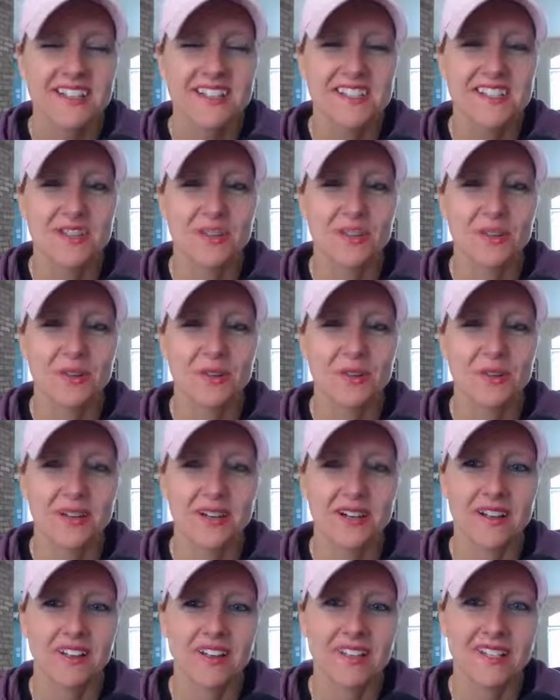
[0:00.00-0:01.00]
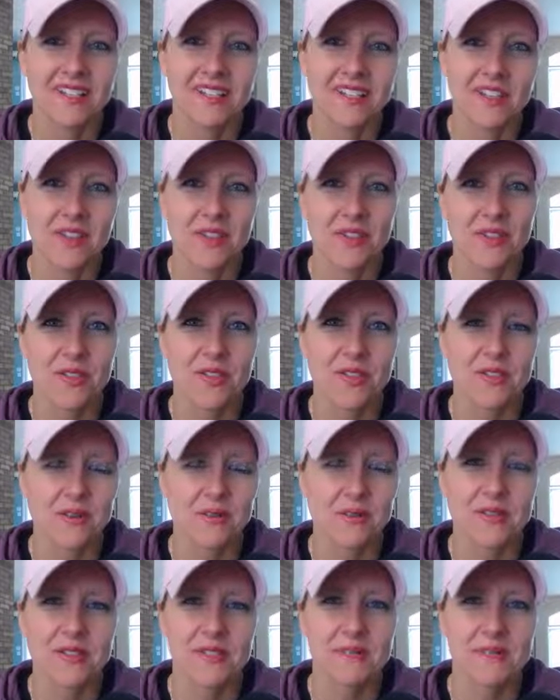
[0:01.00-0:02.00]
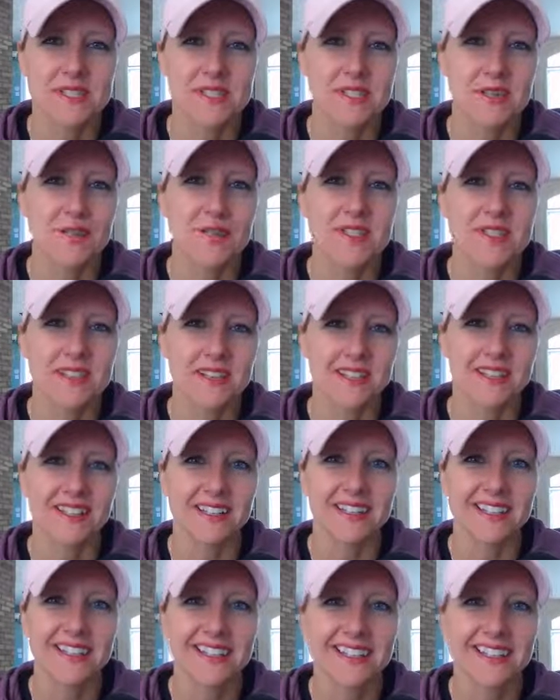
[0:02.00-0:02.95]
So that's another thing that makes me so excited.